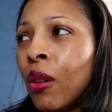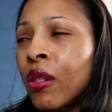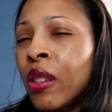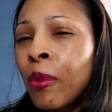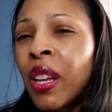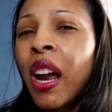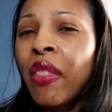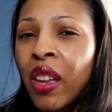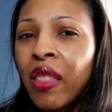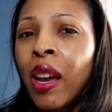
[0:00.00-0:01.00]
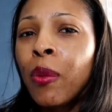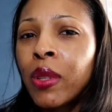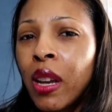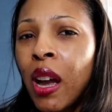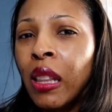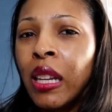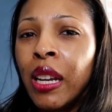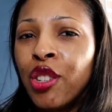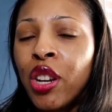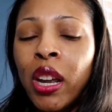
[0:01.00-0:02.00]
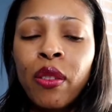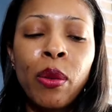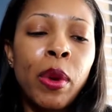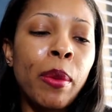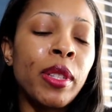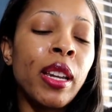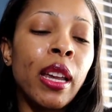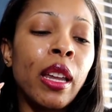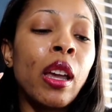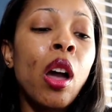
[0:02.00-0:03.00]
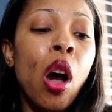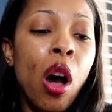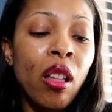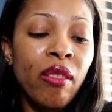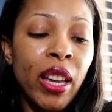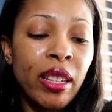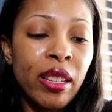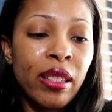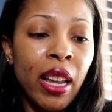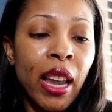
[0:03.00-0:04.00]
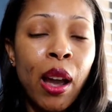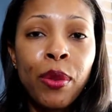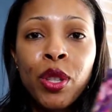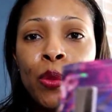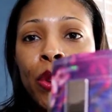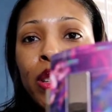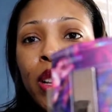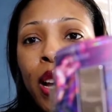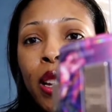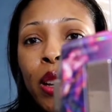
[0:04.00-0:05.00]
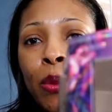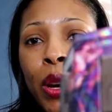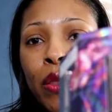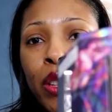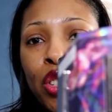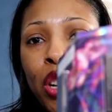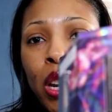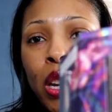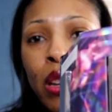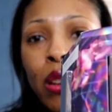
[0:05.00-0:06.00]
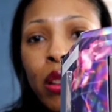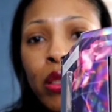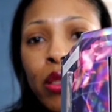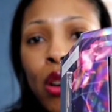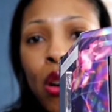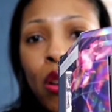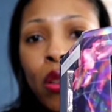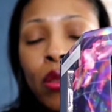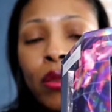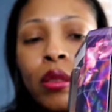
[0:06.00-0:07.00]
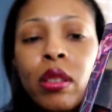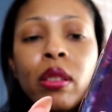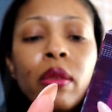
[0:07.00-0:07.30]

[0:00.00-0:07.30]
or something. I think that was a holiday shade if I'm not mistaken. All of that to say I was super excited about this shade here. It's called,